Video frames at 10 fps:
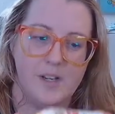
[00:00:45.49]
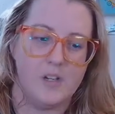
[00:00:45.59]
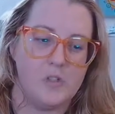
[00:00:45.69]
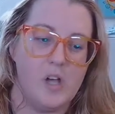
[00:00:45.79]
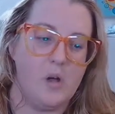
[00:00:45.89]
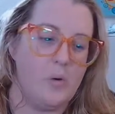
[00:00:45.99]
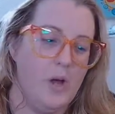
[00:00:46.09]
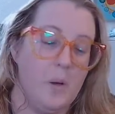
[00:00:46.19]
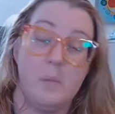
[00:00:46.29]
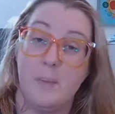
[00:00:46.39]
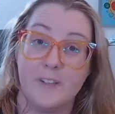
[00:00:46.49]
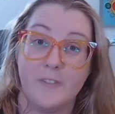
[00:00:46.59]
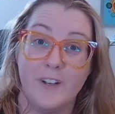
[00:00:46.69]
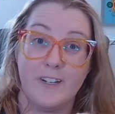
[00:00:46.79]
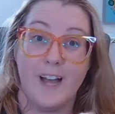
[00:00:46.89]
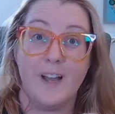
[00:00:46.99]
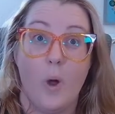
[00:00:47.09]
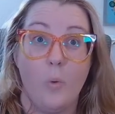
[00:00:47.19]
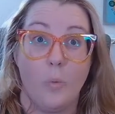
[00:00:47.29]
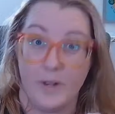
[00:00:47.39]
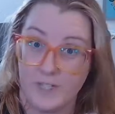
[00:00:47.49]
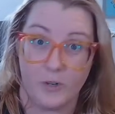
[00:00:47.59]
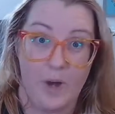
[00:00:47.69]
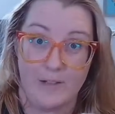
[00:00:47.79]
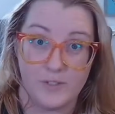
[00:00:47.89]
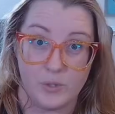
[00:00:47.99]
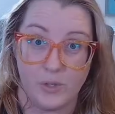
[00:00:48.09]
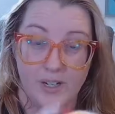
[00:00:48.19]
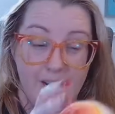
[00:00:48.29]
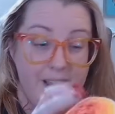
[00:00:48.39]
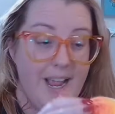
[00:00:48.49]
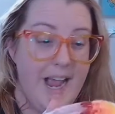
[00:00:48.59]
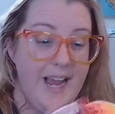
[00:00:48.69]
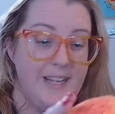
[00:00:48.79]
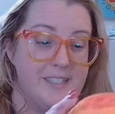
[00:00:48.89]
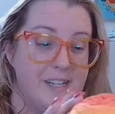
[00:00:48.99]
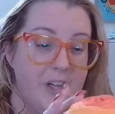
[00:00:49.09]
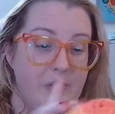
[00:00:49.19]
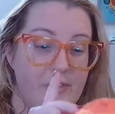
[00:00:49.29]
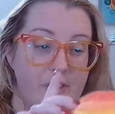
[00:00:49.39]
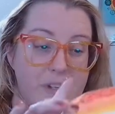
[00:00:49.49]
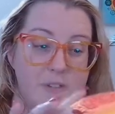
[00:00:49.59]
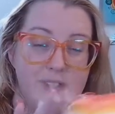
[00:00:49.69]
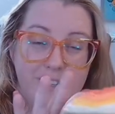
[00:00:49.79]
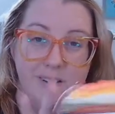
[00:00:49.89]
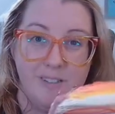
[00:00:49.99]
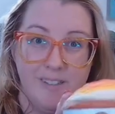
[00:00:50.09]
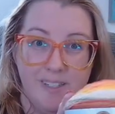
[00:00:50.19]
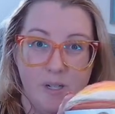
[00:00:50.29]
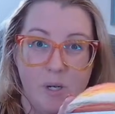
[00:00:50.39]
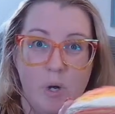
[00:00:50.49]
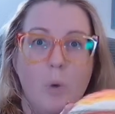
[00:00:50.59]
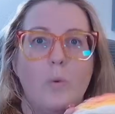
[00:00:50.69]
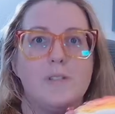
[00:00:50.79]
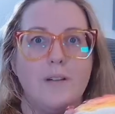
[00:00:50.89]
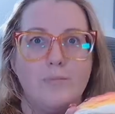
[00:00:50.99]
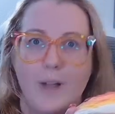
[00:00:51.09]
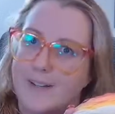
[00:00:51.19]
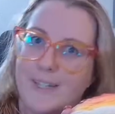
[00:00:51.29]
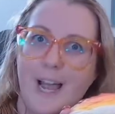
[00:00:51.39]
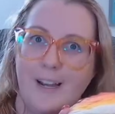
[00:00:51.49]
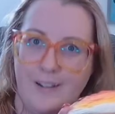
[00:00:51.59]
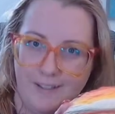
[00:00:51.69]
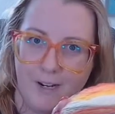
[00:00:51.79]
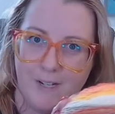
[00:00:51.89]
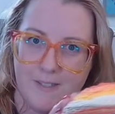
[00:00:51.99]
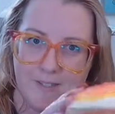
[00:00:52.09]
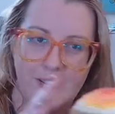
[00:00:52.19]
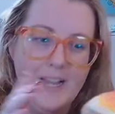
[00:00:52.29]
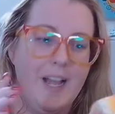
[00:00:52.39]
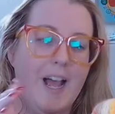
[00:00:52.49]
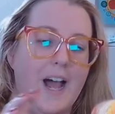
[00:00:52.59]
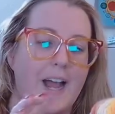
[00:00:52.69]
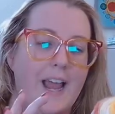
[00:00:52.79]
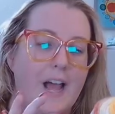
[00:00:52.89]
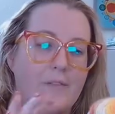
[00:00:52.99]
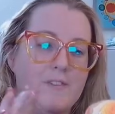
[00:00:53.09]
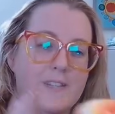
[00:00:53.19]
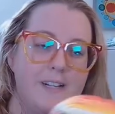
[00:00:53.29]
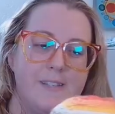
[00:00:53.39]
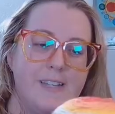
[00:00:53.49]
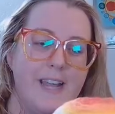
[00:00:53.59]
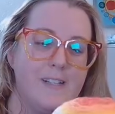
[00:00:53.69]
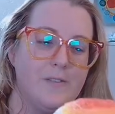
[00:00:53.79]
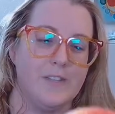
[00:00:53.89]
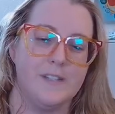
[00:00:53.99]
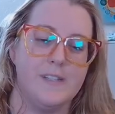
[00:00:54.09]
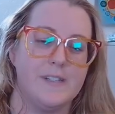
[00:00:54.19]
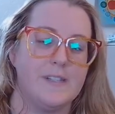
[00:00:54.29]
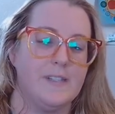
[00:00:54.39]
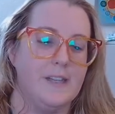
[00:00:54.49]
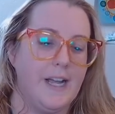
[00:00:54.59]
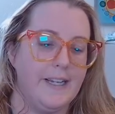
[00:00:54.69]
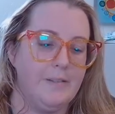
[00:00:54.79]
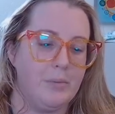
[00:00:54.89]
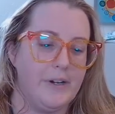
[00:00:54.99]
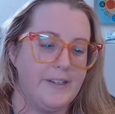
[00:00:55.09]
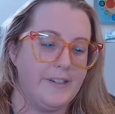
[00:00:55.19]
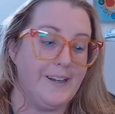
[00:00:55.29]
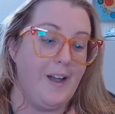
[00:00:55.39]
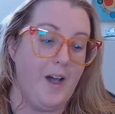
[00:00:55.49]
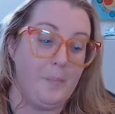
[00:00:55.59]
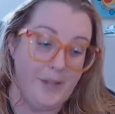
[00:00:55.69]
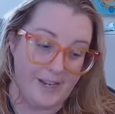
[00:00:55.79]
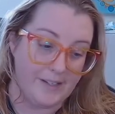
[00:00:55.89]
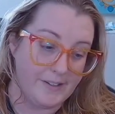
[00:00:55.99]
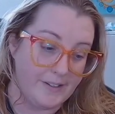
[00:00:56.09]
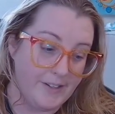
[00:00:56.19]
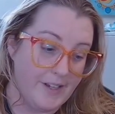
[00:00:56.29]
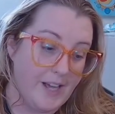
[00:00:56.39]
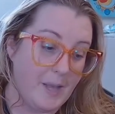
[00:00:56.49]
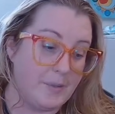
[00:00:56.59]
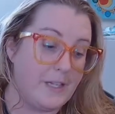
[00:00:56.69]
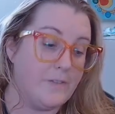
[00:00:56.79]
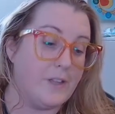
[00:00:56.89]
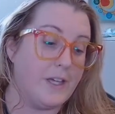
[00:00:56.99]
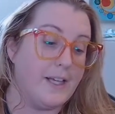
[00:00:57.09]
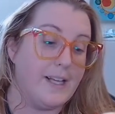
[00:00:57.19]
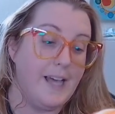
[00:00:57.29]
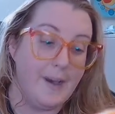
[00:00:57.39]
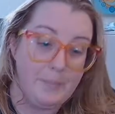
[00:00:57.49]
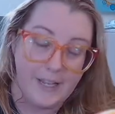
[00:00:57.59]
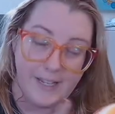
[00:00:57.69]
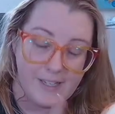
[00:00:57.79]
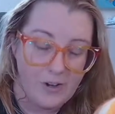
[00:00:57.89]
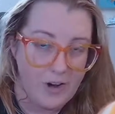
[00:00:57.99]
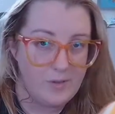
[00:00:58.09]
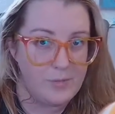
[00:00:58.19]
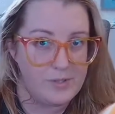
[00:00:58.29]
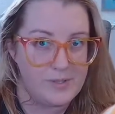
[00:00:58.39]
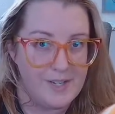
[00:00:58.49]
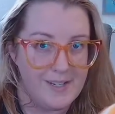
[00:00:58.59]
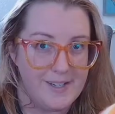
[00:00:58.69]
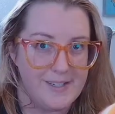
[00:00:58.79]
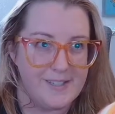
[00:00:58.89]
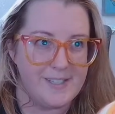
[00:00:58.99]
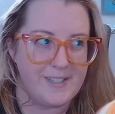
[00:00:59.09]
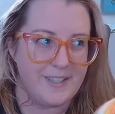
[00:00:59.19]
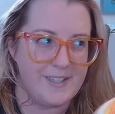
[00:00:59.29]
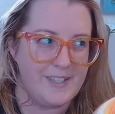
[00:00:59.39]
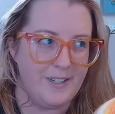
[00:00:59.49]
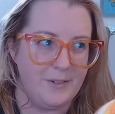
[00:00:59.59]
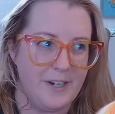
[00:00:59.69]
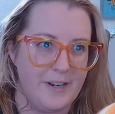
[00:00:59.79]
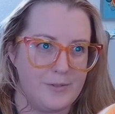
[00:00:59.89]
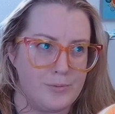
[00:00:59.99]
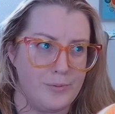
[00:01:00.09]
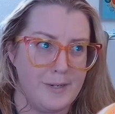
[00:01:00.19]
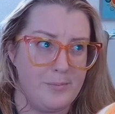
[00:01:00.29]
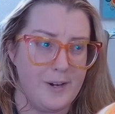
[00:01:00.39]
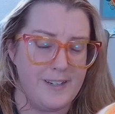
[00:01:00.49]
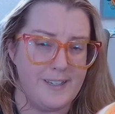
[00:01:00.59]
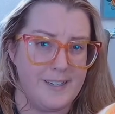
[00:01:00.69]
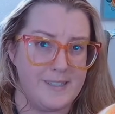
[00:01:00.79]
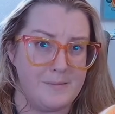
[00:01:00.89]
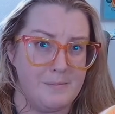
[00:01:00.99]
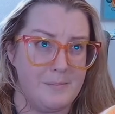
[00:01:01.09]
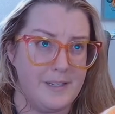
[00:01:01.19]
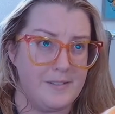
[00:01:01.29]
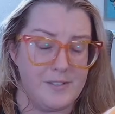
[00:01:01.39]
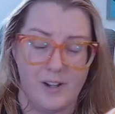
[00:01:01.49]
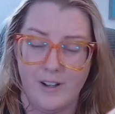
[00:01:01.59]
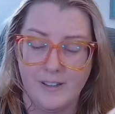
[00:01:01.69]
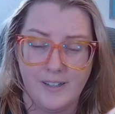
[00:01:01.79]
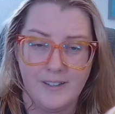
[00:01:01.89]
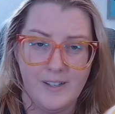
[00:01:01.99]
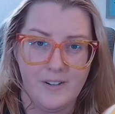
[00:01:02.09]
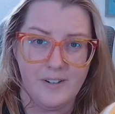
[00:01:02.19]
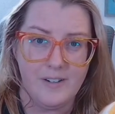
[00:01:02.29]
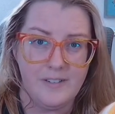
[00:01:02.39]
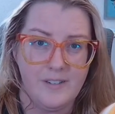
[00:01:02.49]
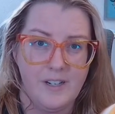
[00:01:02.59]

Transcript: So my best friend and I went to the craft store, and this was on red tag clearance. I have 6 skeins of this. This is Lion brand Cupcake. I believe the Cupcake yarn was discontinued and it was rebranded as Mandala yarn.